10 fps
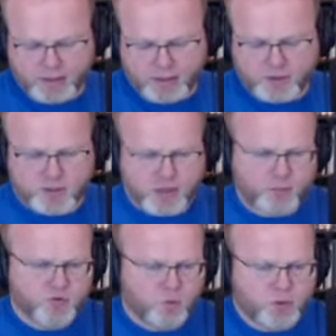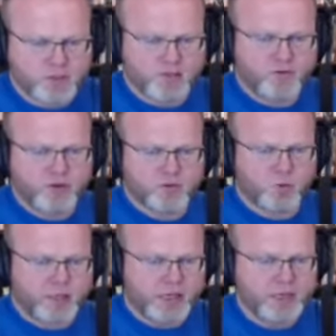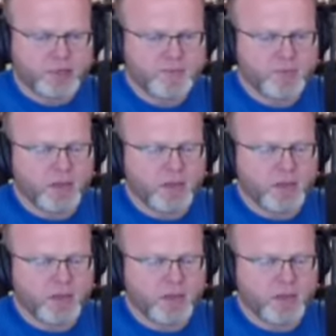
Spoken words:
and then chapters 27 and 28.